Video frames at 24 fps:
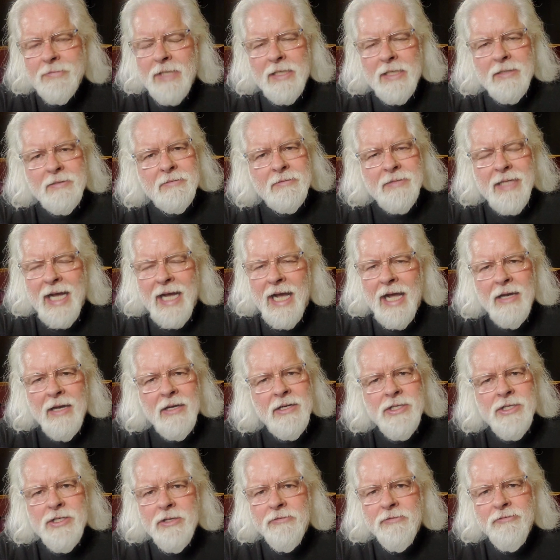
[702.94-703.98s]
How did
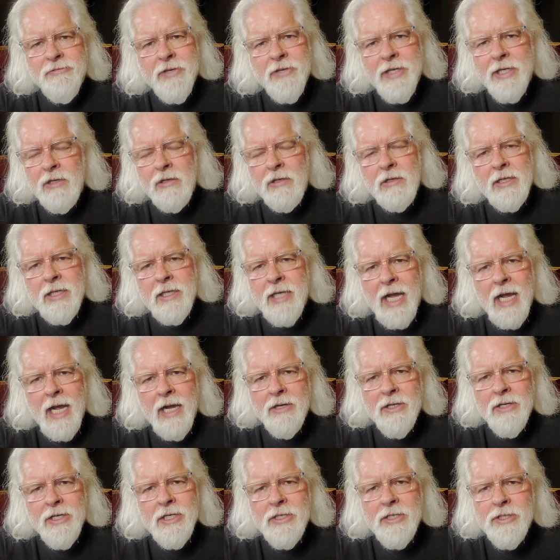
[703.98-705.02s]
you feel, and how
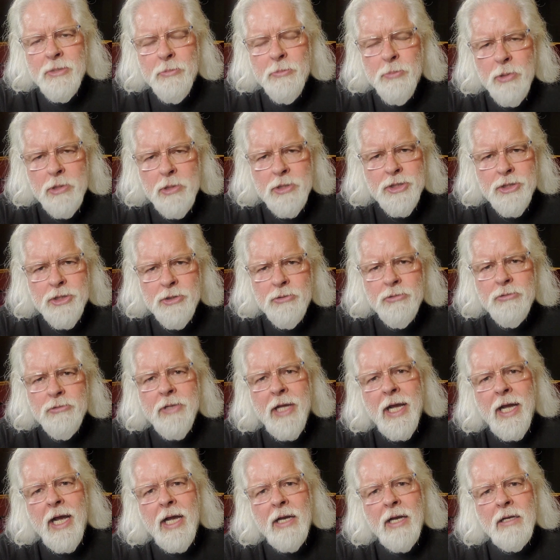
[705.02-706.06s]
did you push through that?